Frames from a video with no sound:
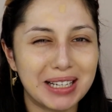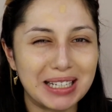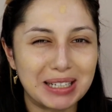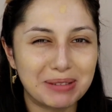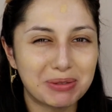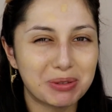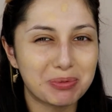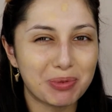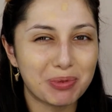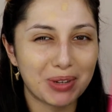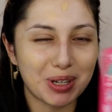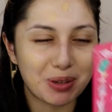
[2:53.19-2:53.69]
end
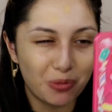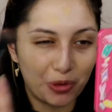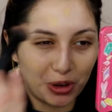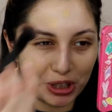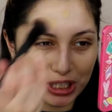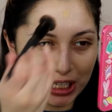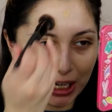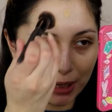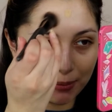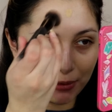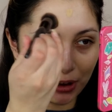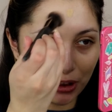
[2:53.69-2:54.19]
up spending more
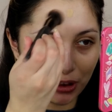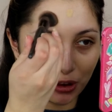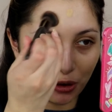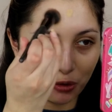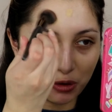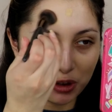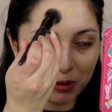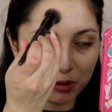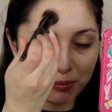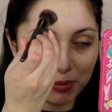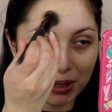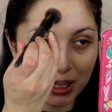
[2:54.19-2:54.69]
time on
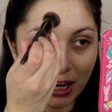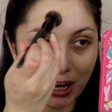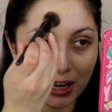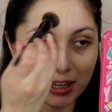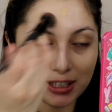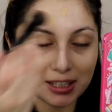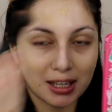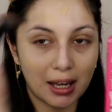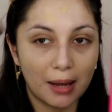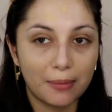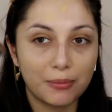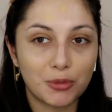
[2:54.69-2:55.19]
those
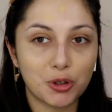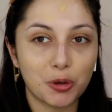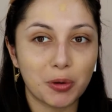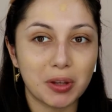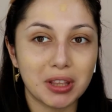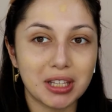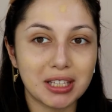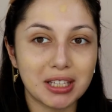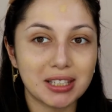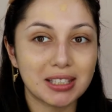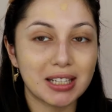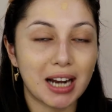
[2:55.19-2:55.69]
because I'm
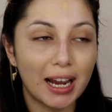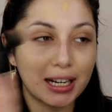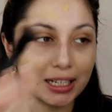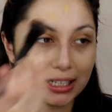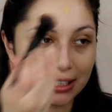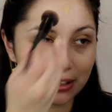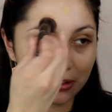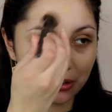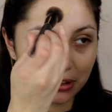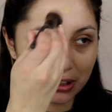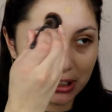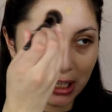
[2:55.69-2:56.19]
doing these tiny
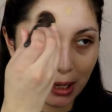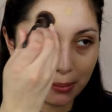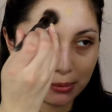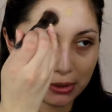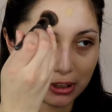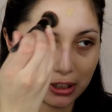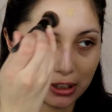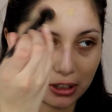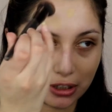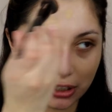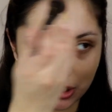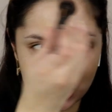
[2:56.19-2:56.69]
little steps
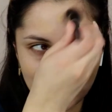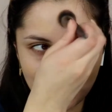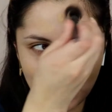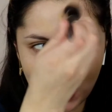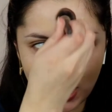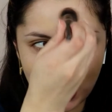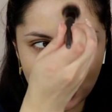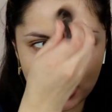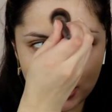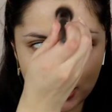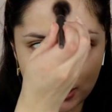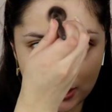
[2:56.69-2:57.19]
to achieve
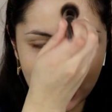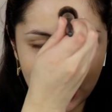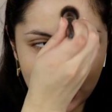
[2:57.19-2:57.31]
that.